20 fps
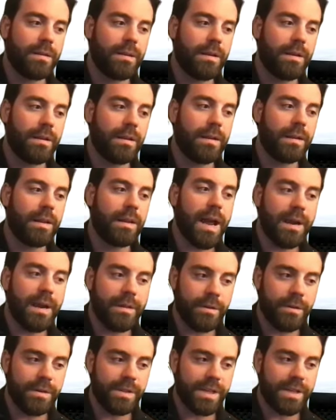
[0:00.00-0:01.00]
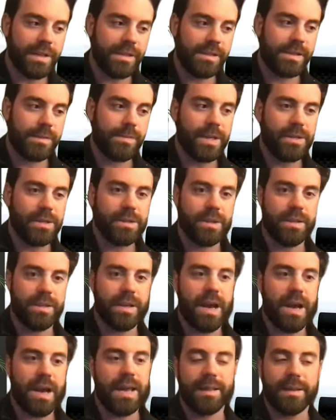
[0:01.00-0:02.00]
lot of those kids, especially the
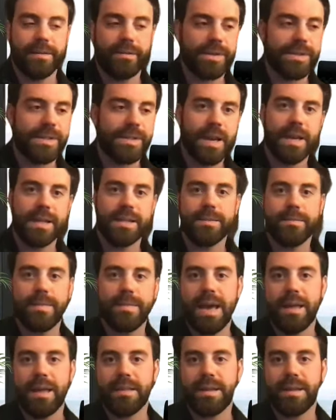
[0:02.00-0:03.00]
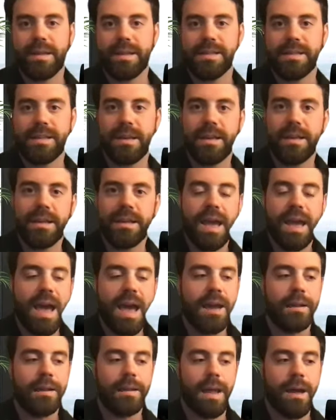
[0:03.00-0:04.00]
high level science and math kids, they
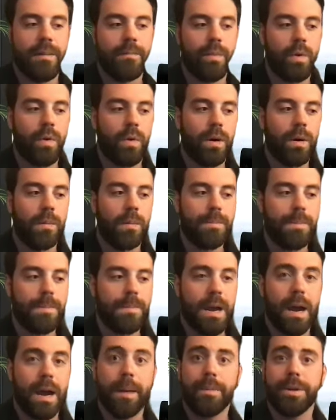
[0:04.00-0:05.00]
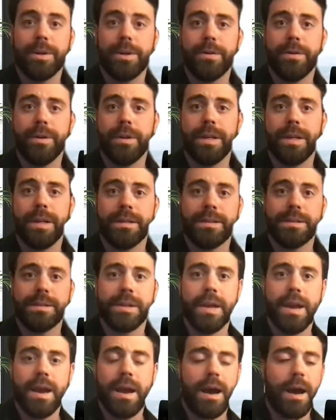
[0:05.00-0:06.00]
had a lot more opportunities.
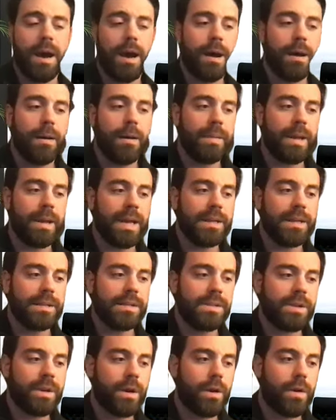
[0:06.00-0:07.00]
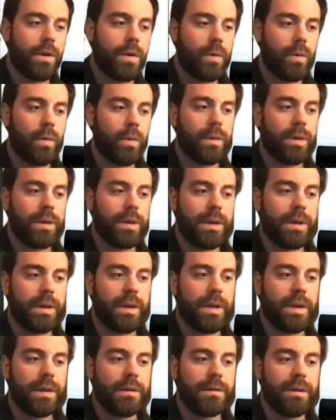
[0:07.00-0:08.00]
And so
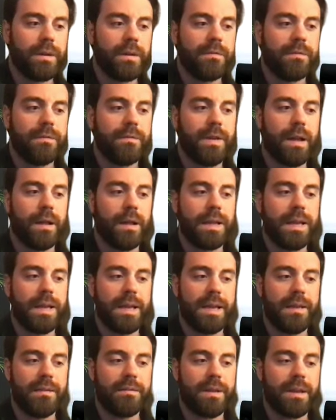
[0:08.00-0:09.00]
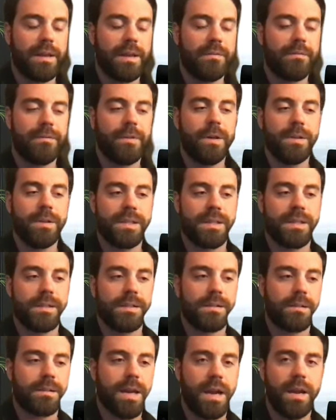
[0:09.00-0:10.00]
it felt, at first
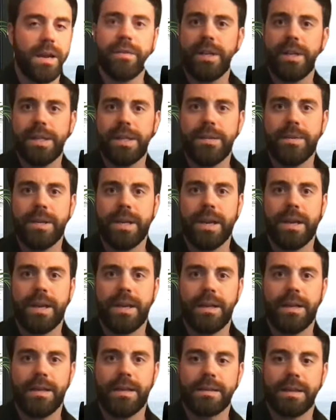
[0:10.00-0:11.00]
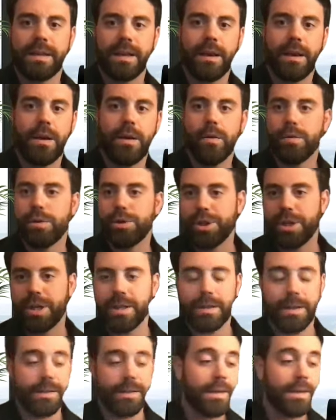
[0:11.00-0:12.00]
it's kind of intimidating. It's like, oh shit,
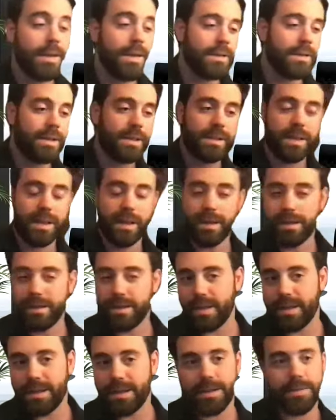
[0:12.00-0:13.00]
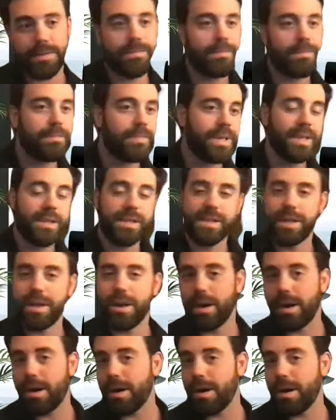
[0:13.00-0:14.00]
like this kid did a
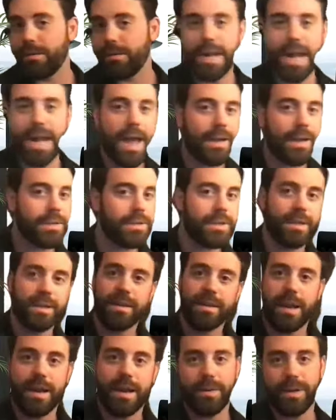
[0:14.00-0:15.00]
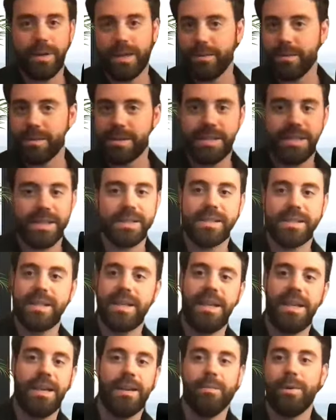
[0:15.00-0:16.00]
PCR reaction like when he was
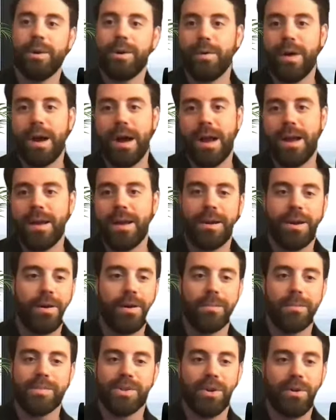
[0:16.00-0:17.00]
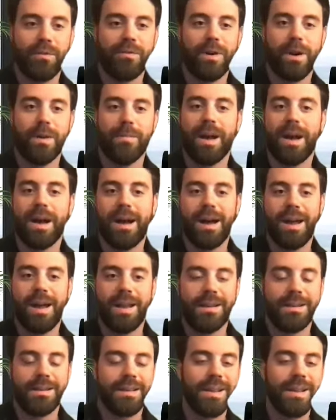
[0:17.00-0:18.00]
16. What do I know? I'm so far
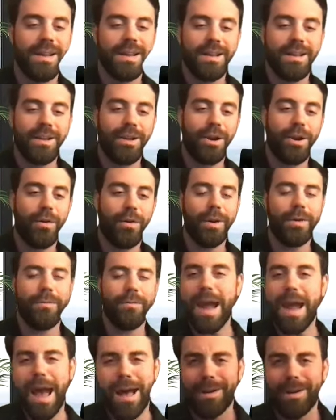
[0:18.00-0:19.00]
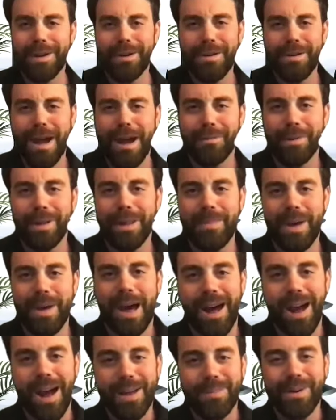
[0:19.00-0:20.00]
behind. In reality, you're not really
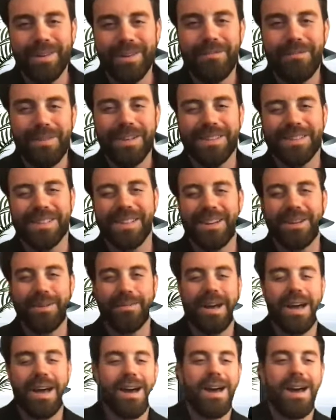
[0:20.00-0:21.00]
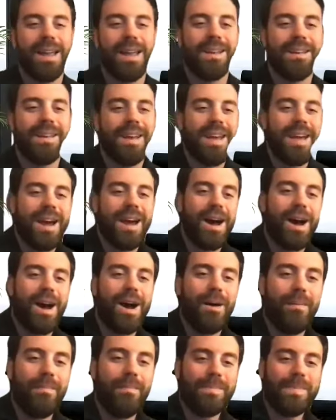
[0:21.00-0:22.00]
behind, but it feels like you're behind.
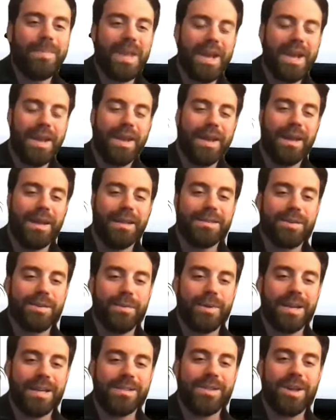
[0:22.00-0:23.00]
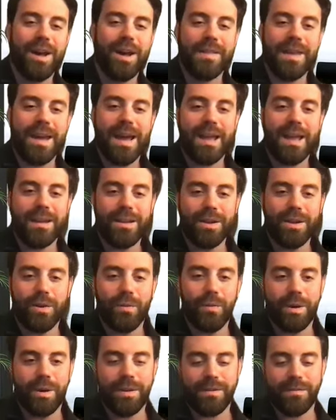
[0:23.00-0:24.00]
And so when I saw that,
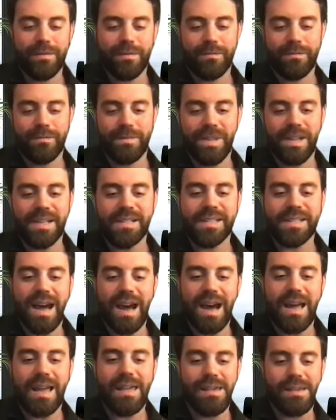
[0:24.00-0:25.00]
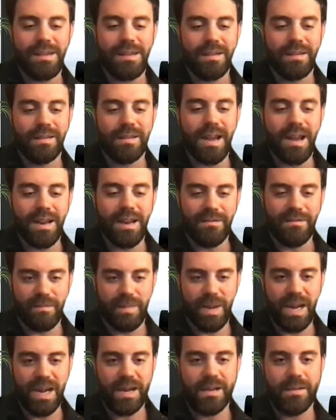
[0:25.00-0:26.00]
one of the things I kind of
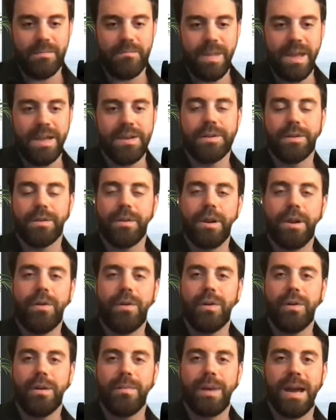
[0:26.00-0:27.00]
made a mental note in my